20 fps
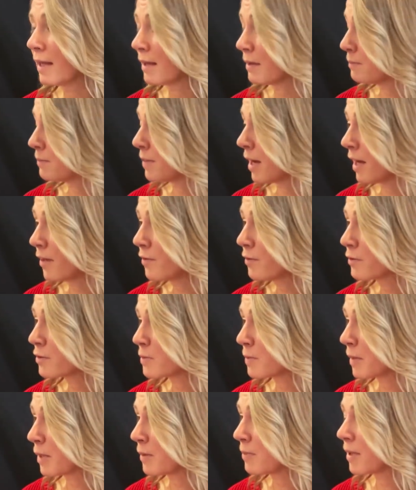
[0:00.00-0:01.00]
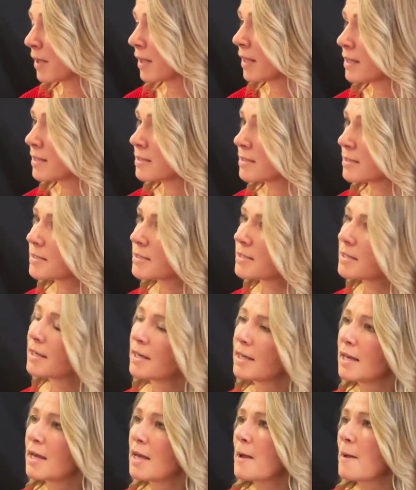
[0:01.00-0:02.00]
It bothers me because
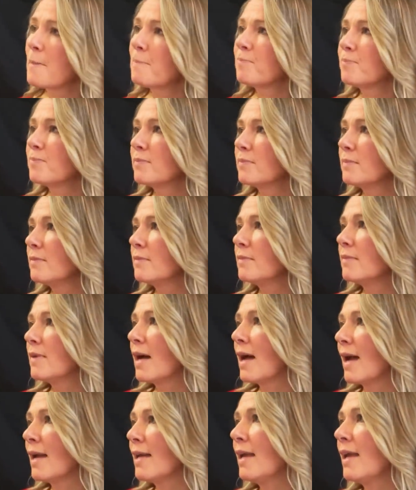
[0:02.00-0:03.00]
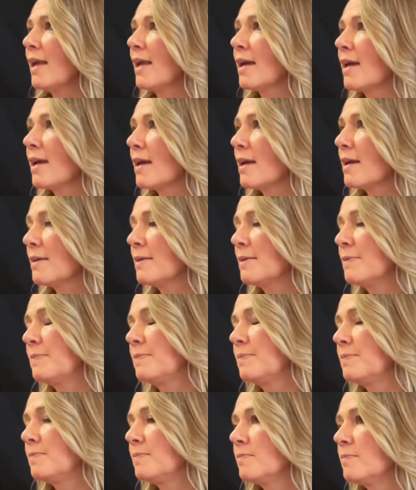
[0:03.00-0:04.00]
I can't,
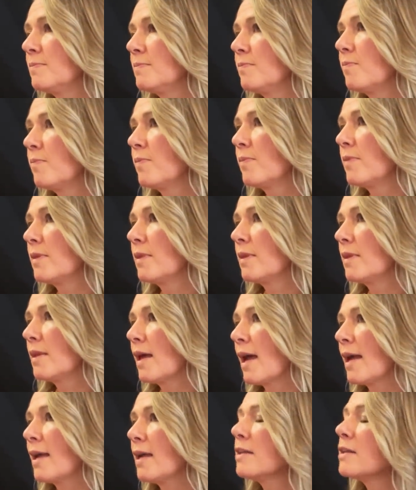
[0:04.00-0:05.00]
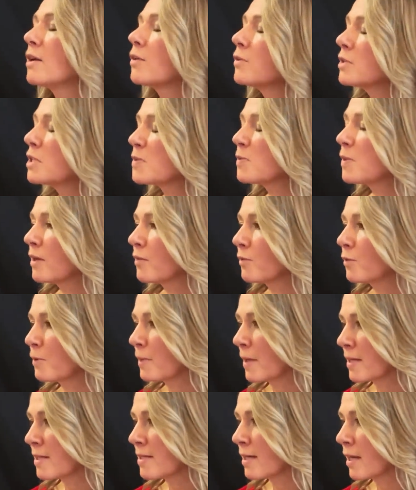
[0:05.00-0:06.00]
I can only speak
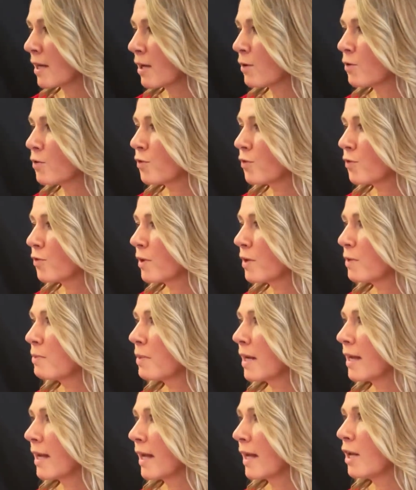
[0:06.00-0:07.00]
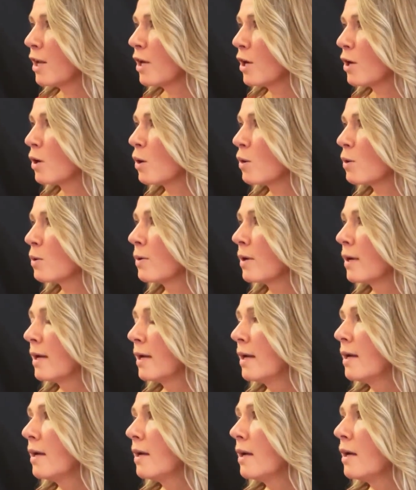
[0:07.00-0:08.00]
for myself, but I know
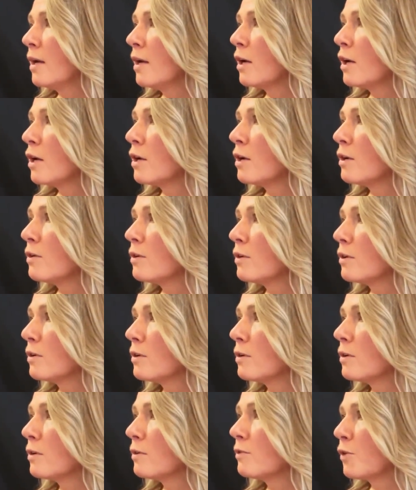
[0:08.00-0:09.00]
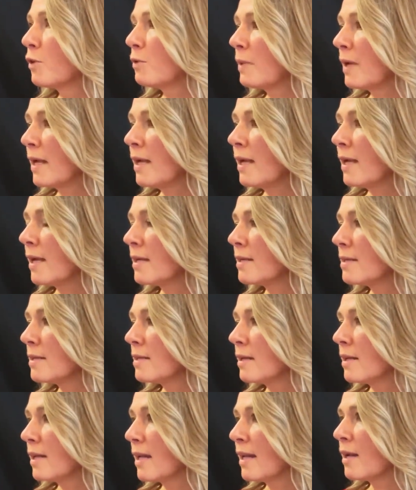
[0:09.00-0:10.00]
for me,
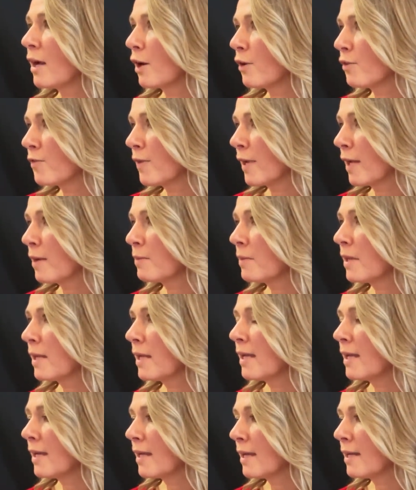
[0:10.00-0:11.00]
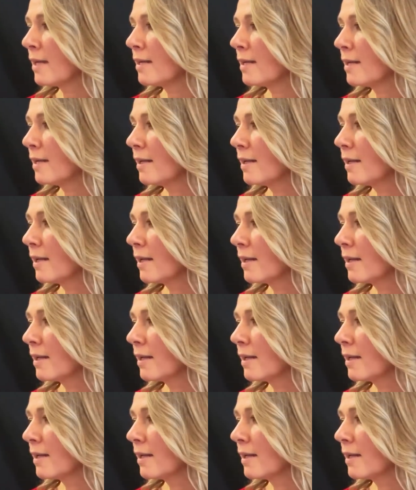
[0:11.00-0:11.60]
it in our family, it